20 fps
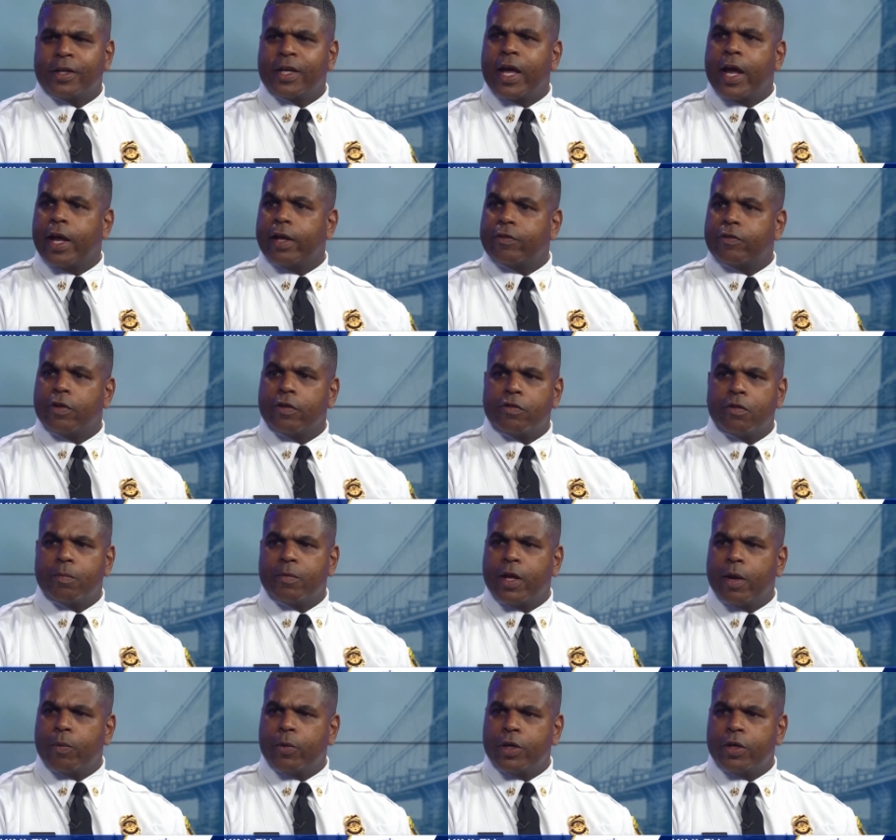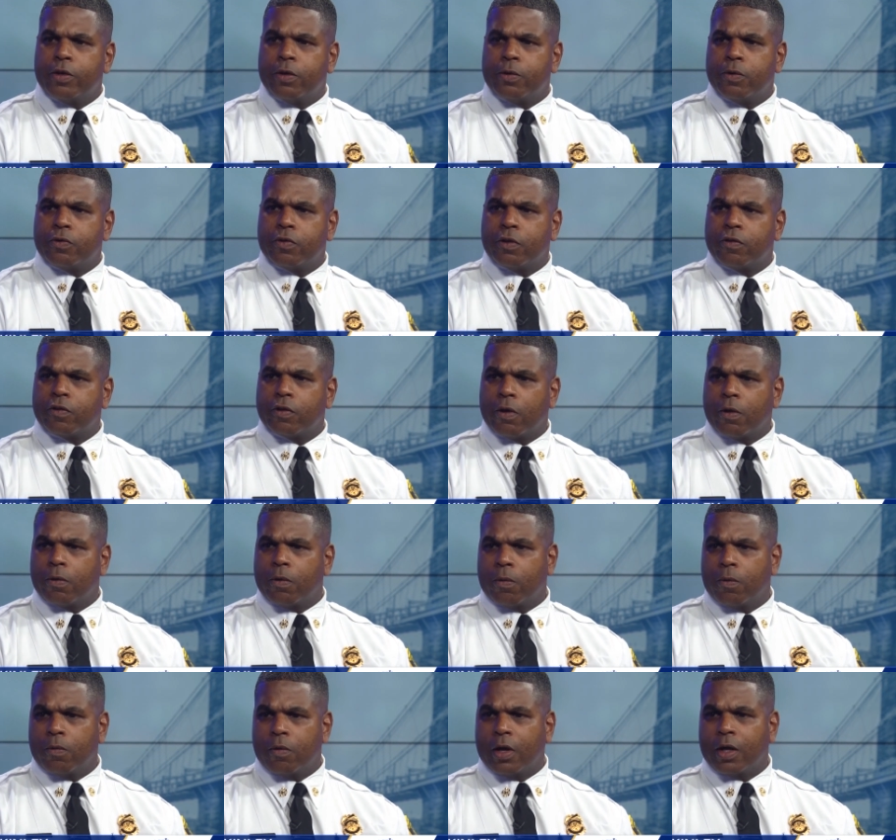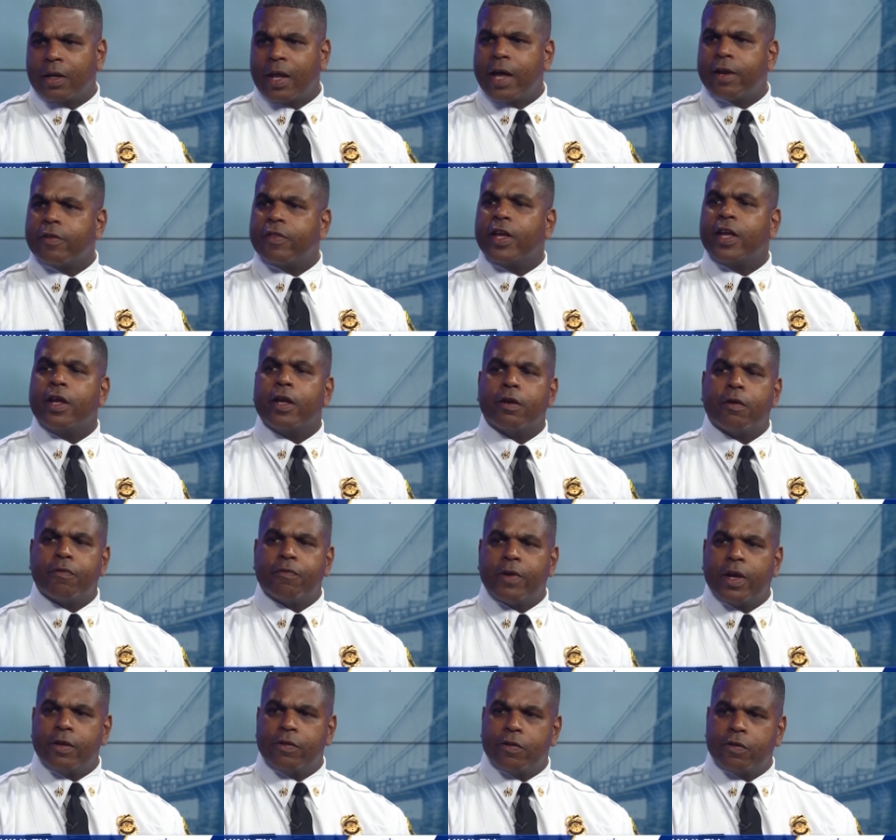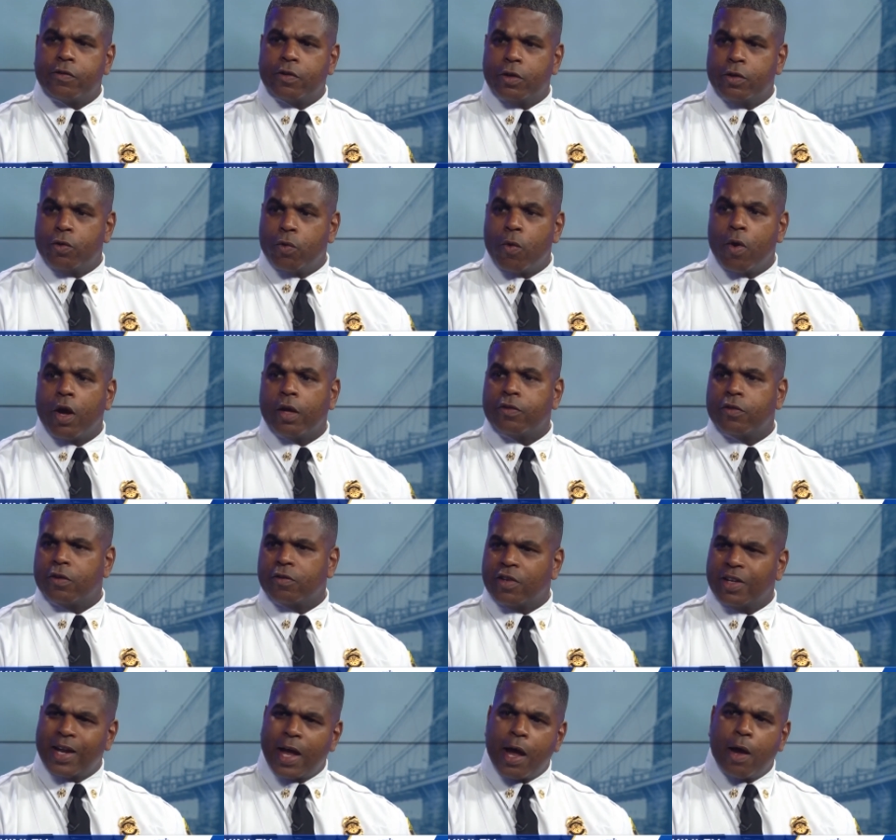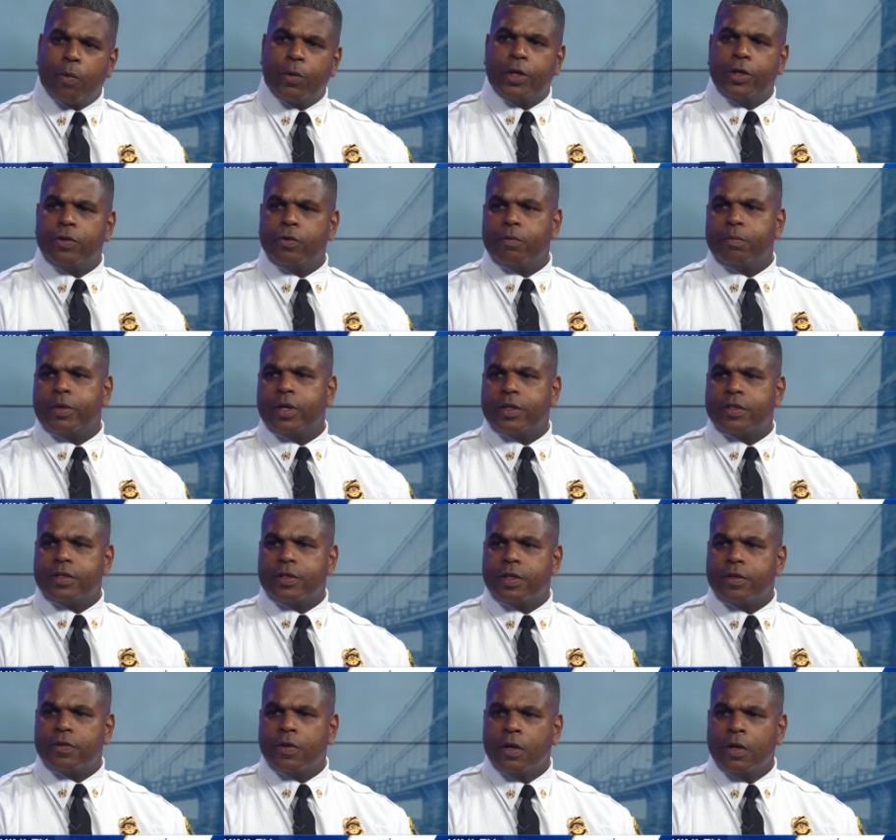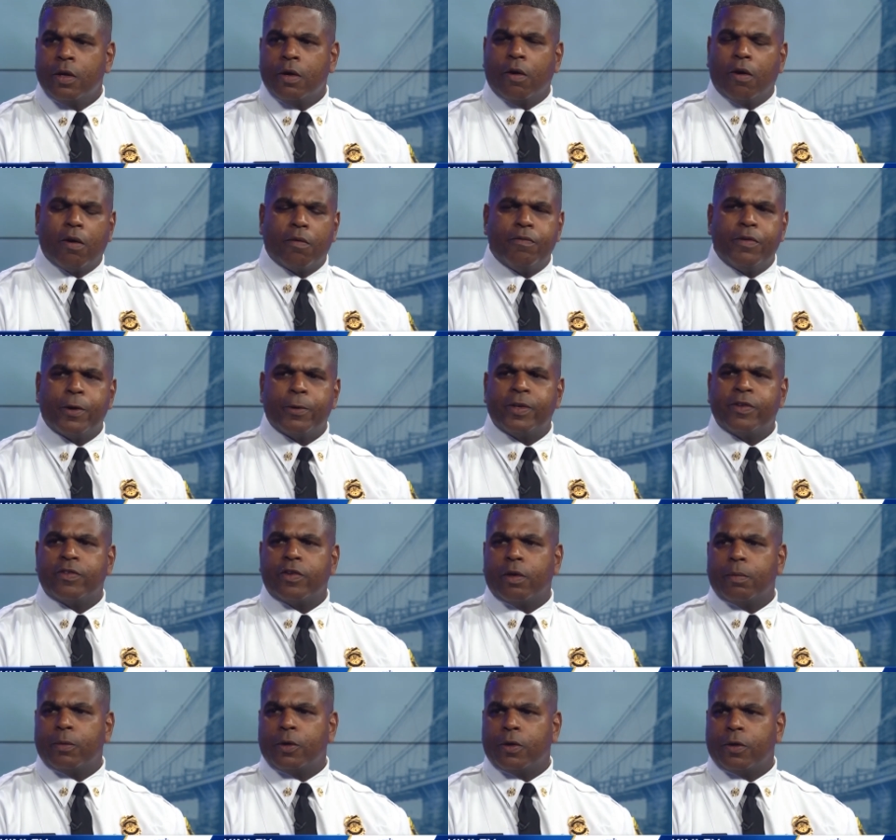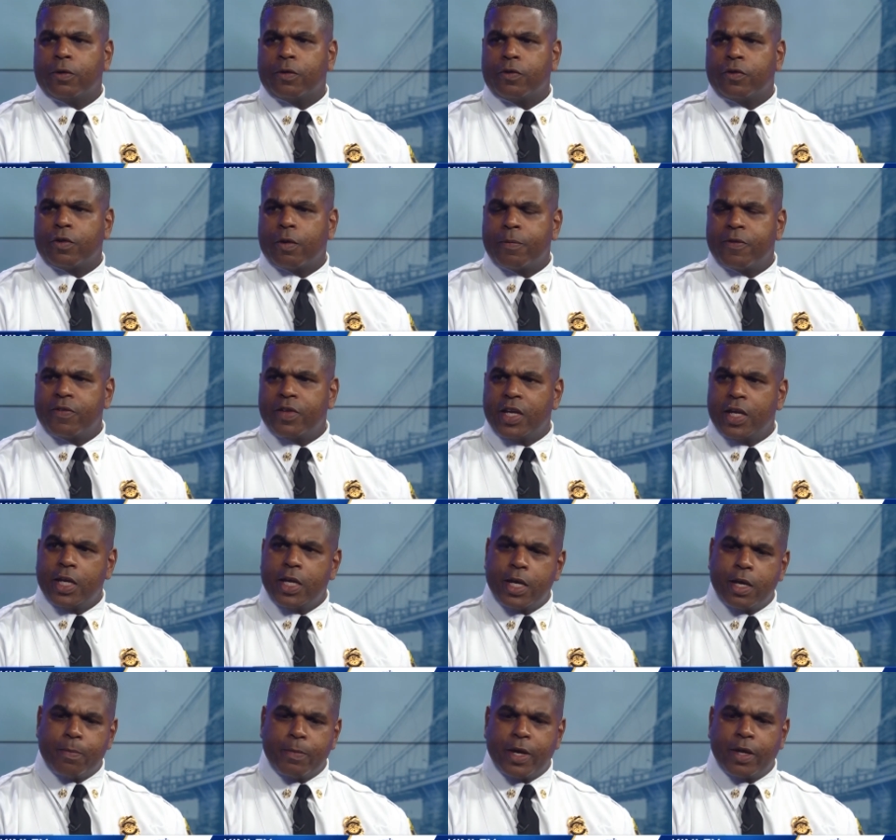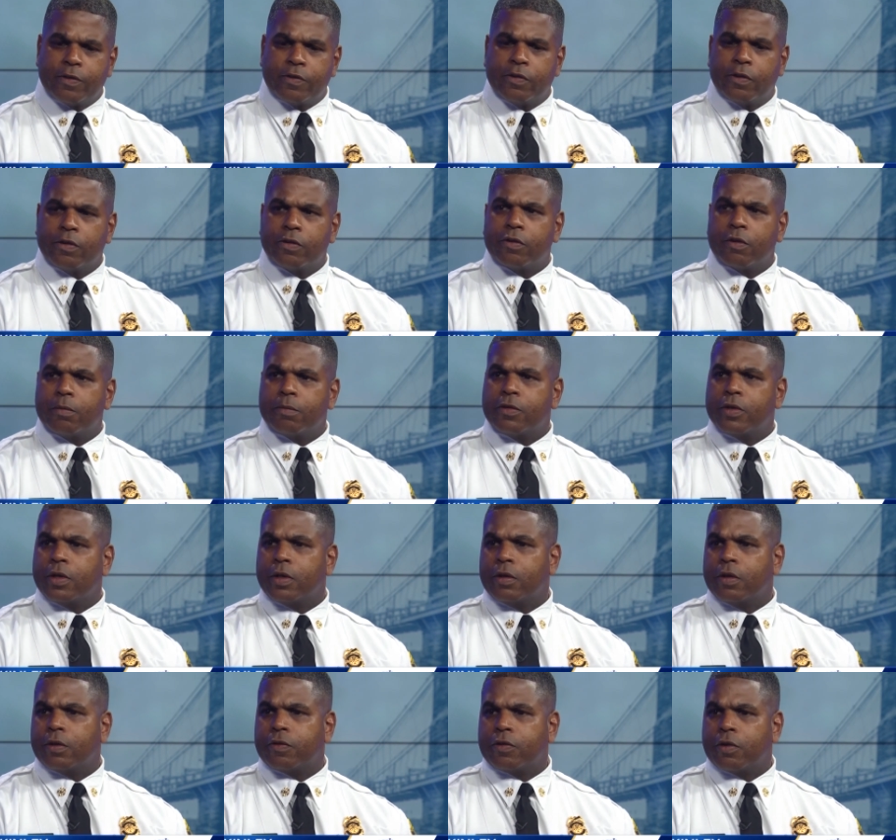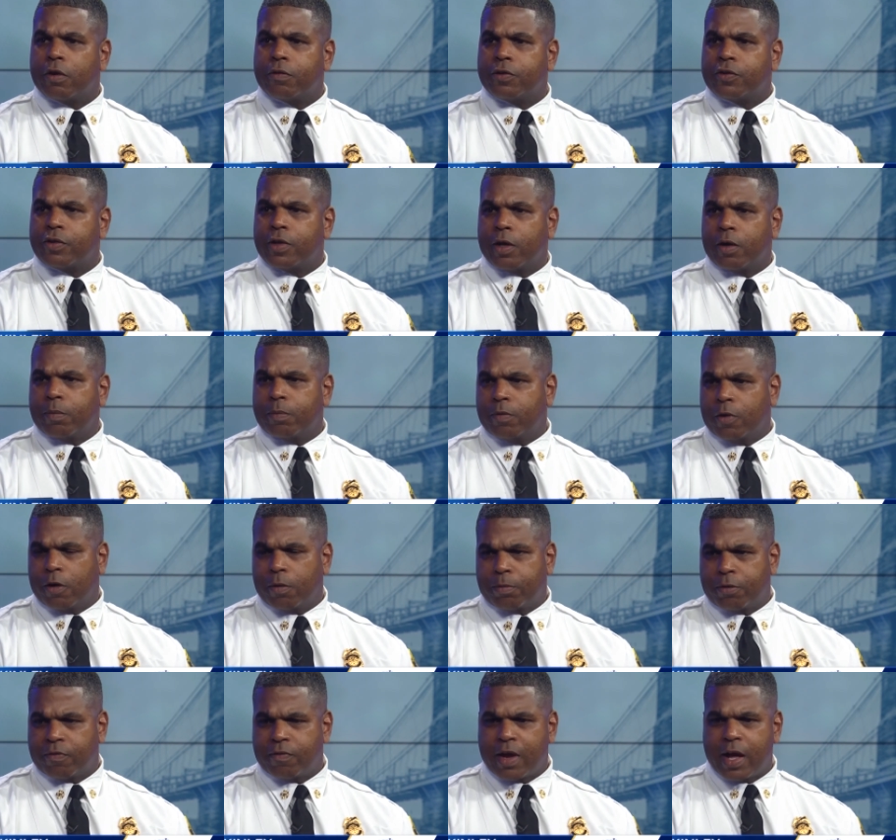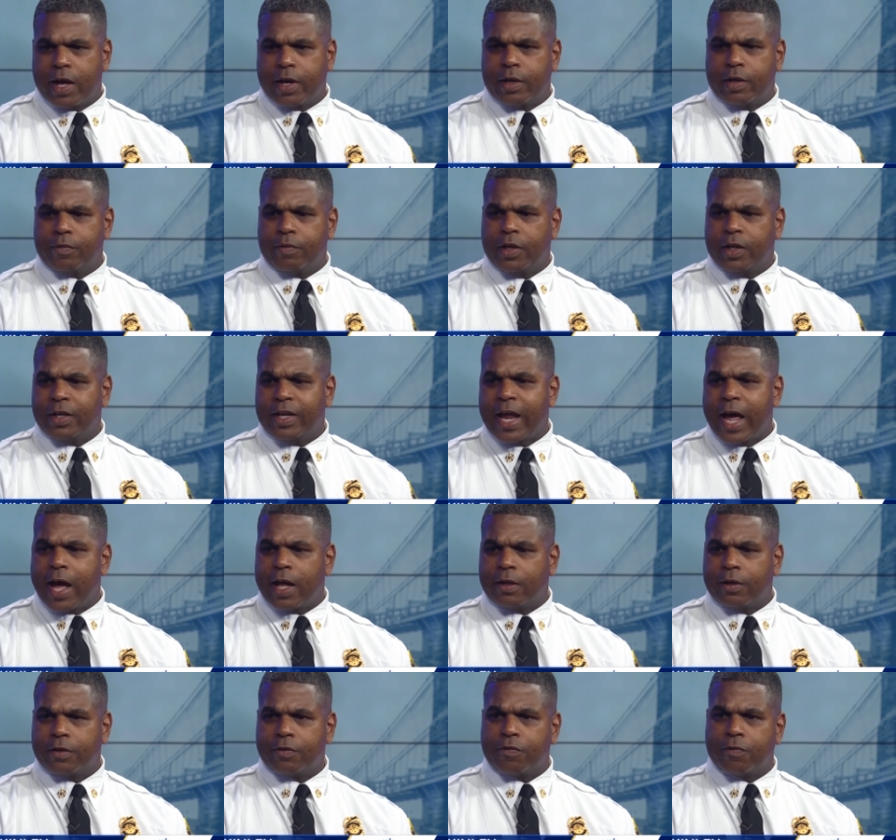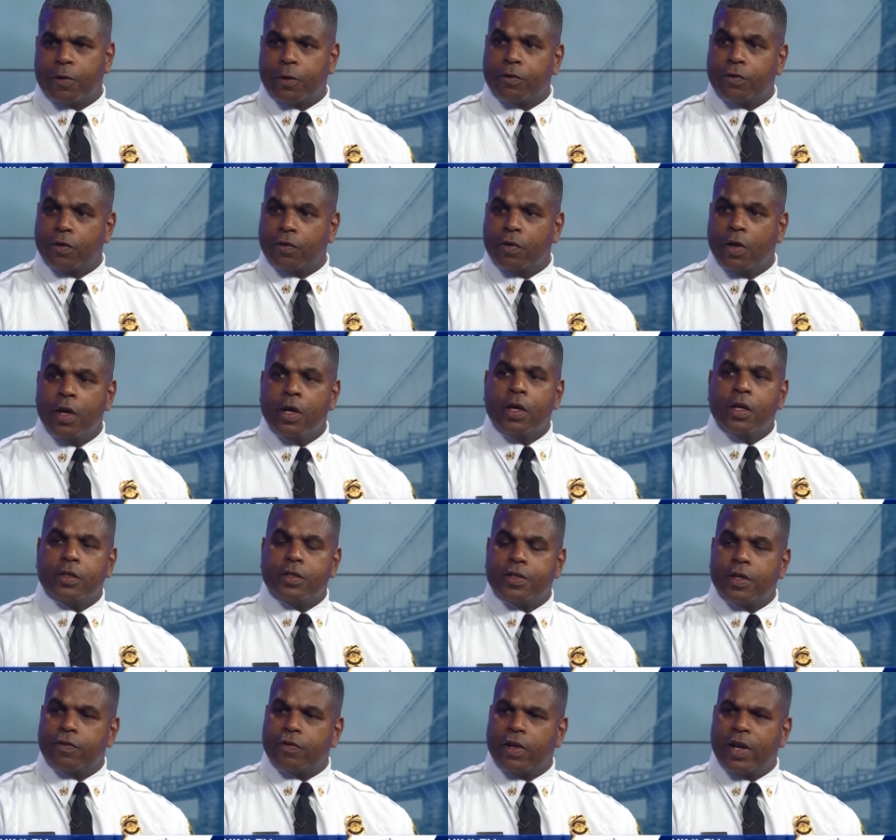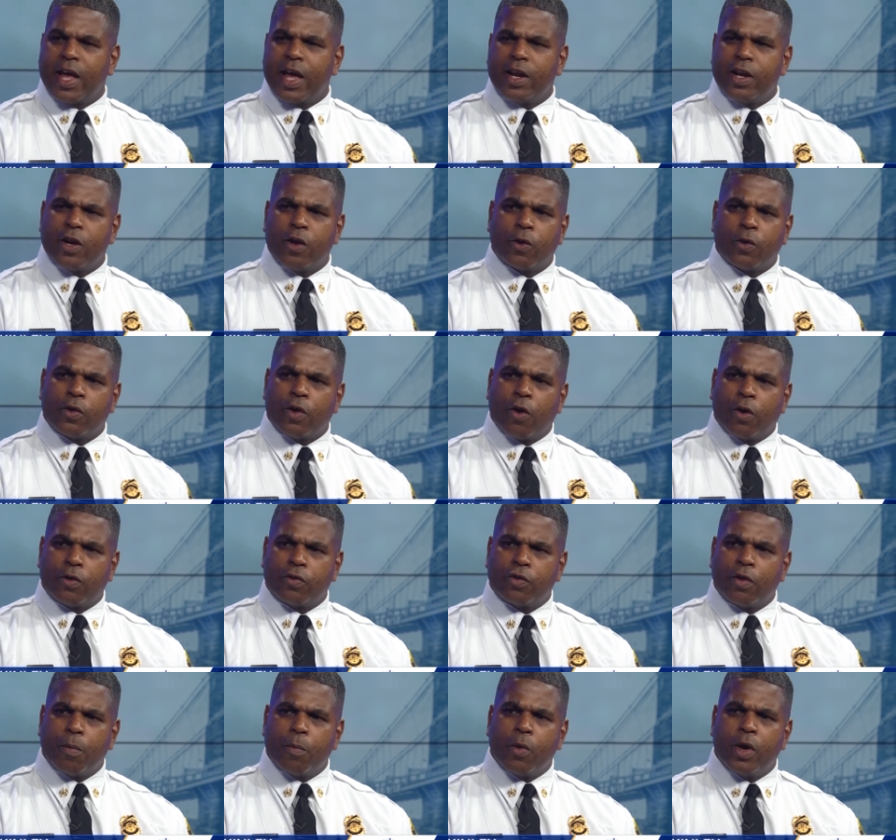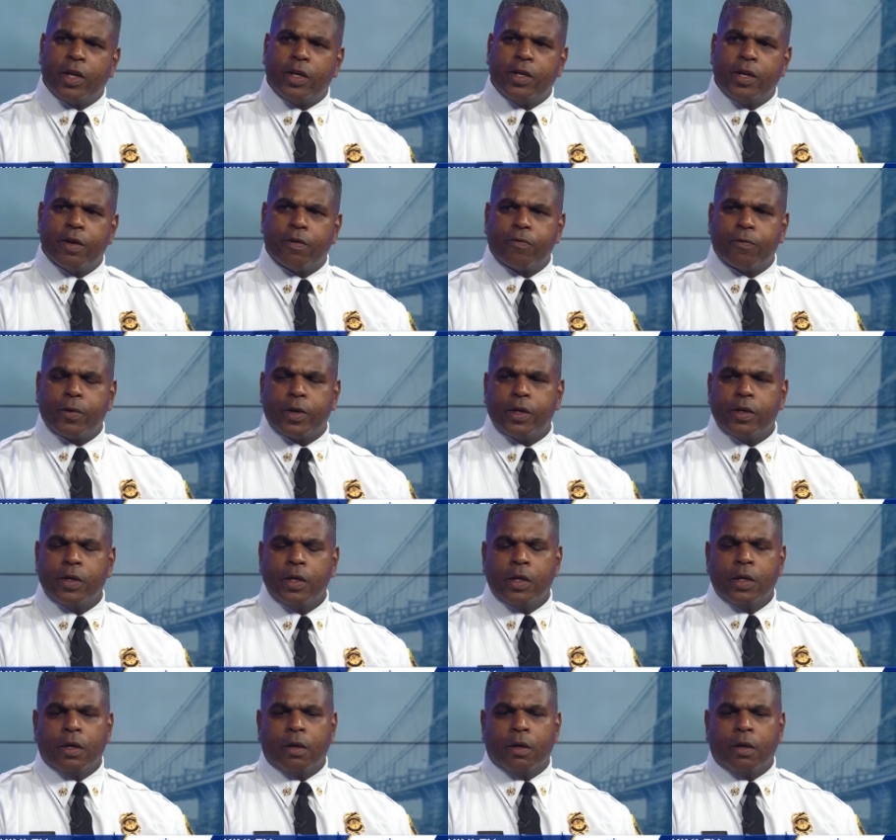CAD system that we use, and so a lot of the interfaces and nuances and how we do business are very similar. Some of the EMS systems and the service that are provided in Dallas versus Cincinnati are, are somewhat different,